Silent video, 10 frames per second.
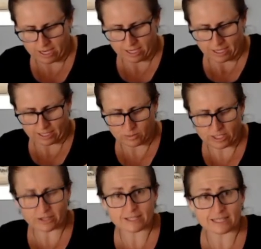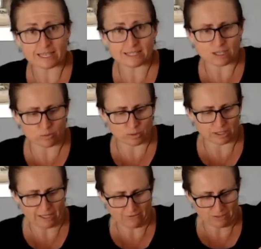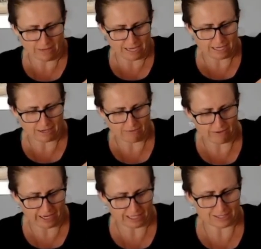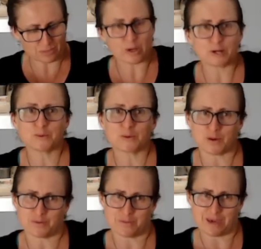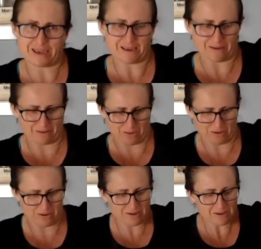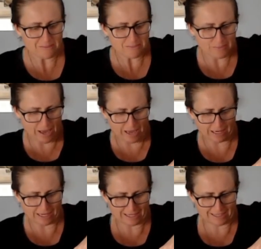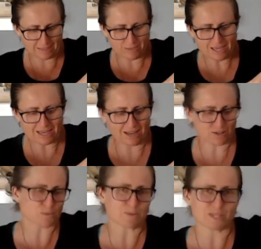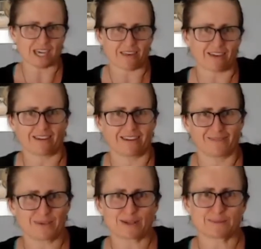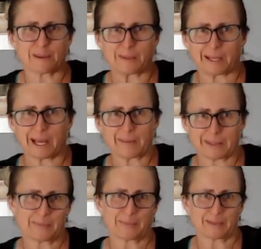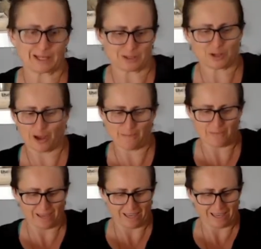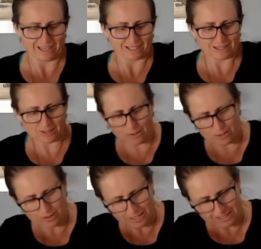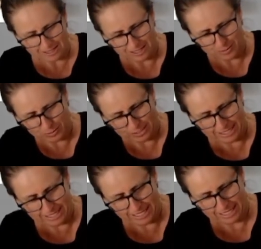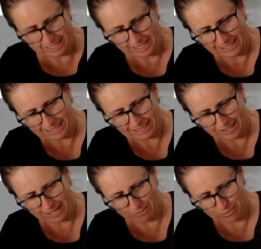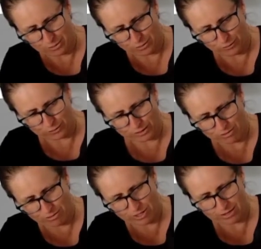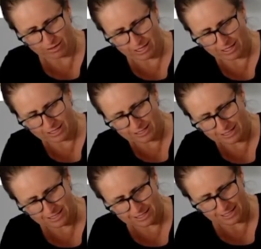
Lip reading: it's one of those things that you will have to make in advance. Well worth making though, but it is something you can't just whip together because people are coming at lunchtime. So let's put this in. Look how beautiful and thick that is.